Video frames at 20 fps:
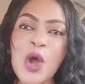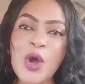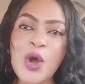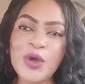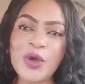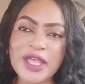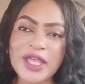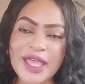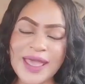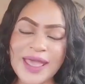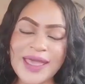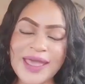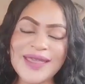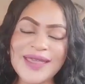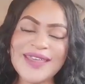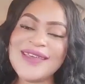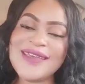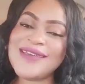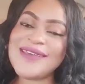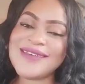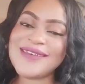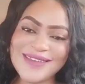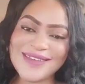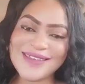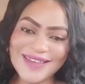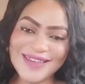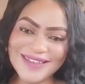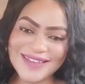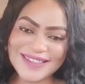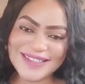Okay,
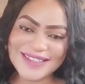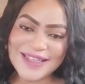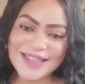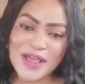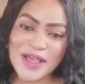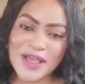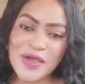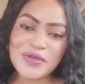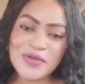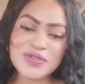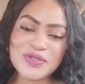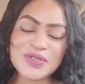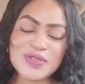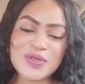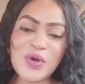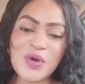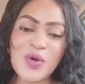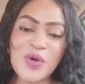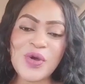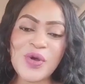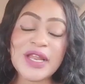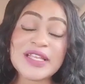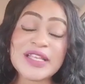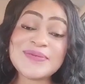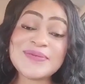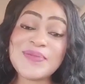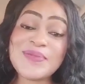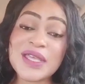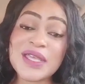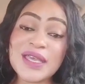yes, so
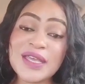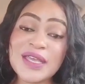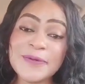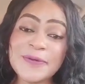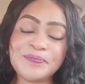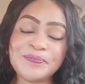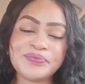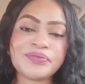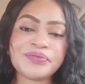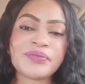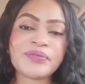let's begin.